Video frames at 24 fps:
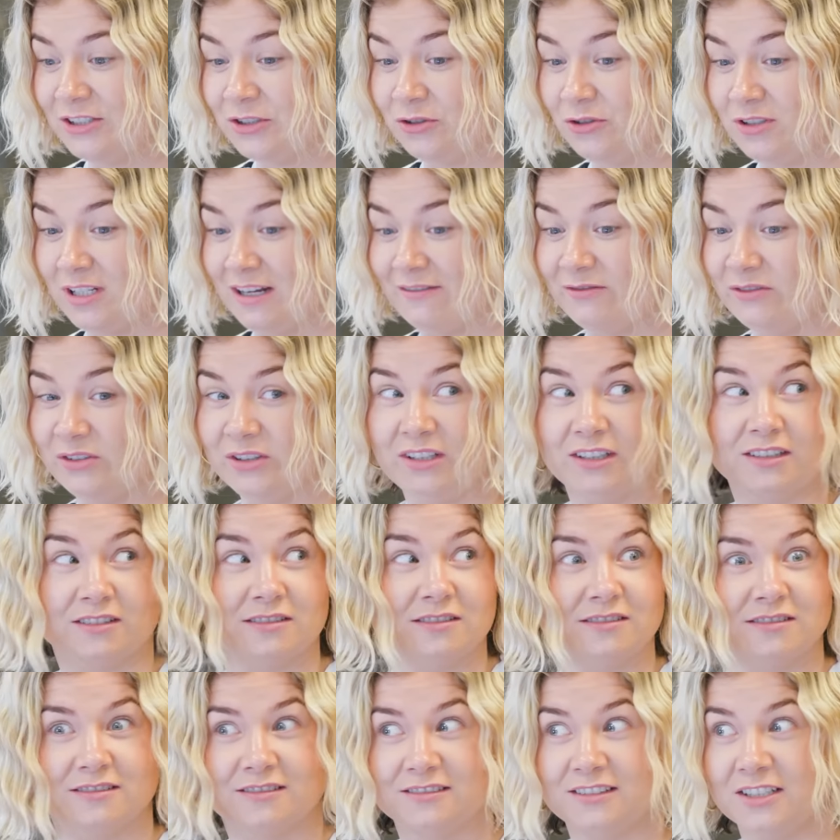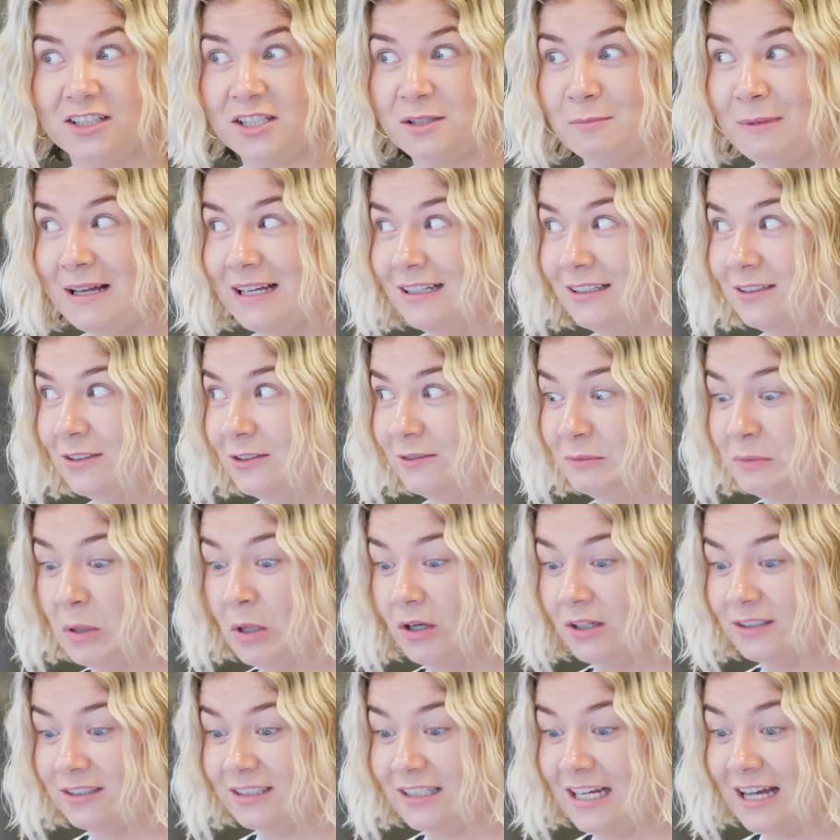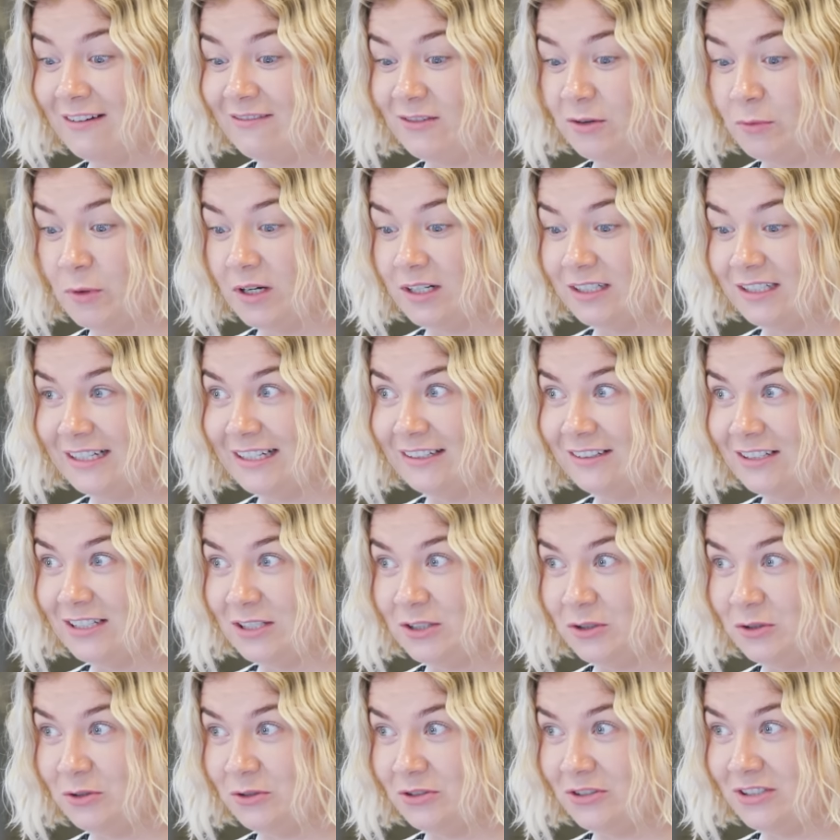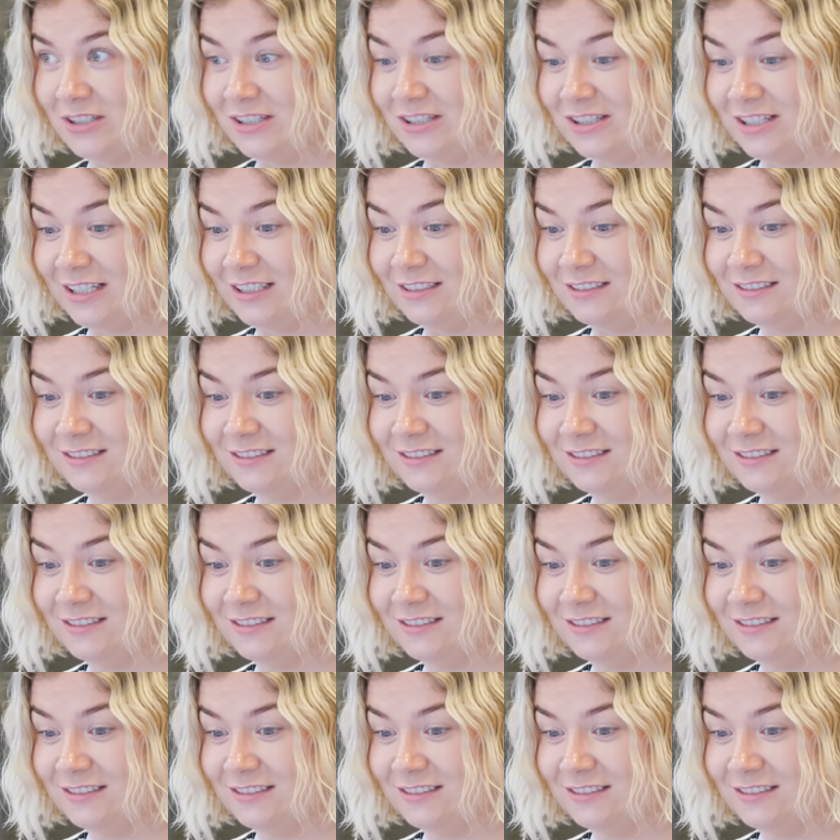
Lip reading: It might be hands-on activity where we're having people